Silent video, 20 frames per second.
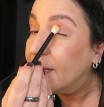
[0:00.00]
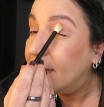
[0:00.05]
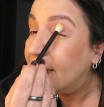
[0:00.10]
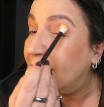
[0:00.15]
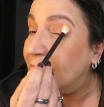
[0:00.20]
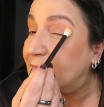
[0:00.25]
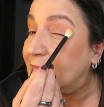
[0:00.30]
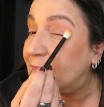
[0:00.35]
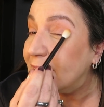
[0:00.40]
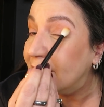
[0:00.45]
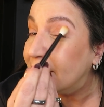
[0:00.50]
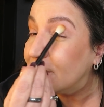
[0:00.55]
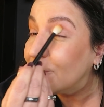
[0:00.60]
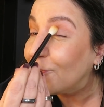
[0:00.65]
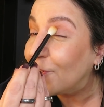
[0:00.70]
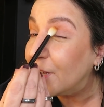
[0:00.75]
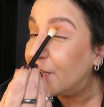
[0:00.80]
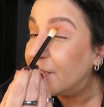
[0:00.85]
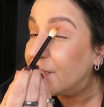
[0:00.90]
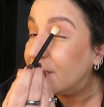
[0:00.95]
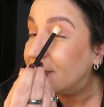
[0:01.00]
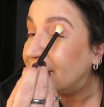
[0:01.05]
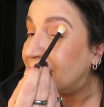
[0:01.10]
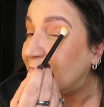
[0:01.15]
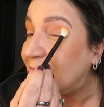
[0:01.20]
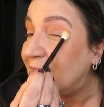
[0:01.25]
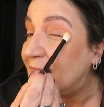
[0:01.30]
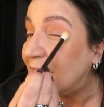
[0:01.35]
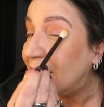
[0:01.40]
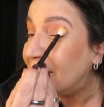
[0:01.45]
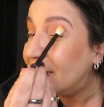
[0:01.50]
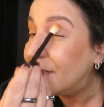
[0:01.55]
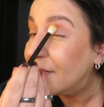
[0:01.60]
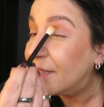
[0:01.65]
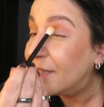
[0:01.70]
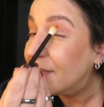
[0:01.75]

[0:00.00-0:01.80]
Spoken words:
it's fun to say that.